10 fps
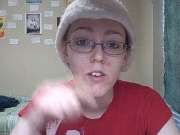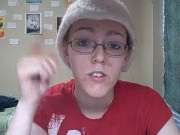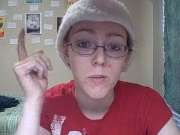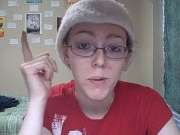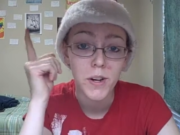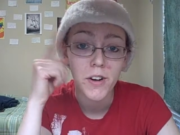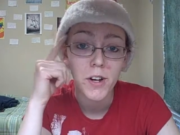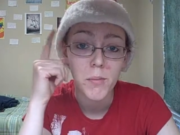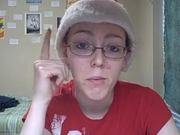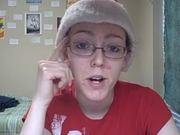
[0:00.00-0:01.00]

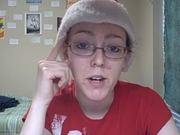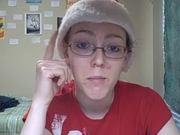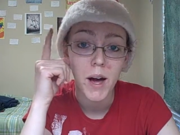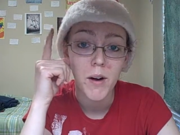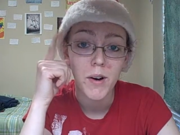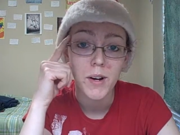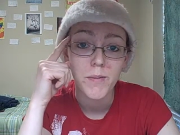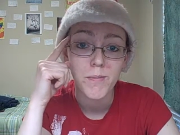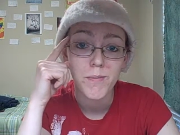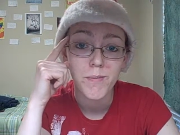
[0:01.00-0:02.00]
superior brain power.
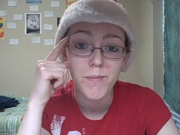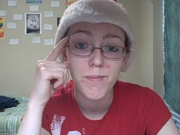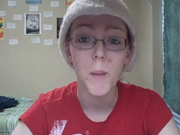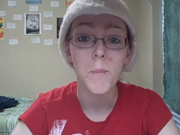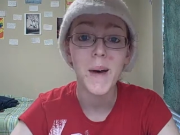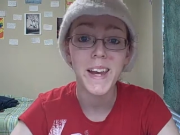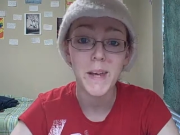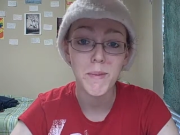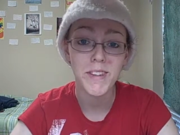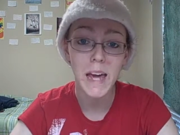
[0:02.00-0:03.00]
My
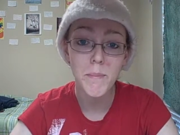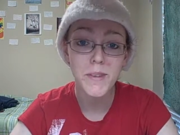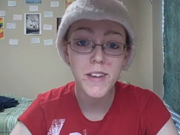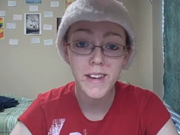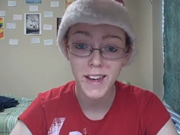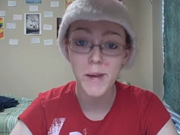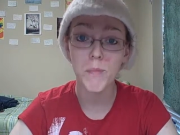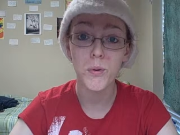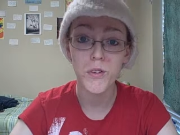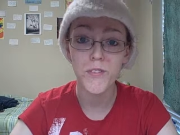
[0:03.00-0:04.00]
name is Keps, and I
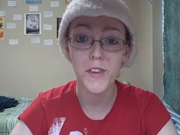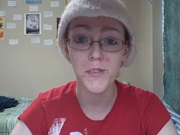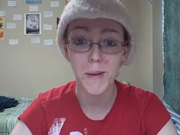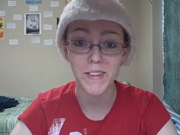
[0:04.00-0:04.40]
approve this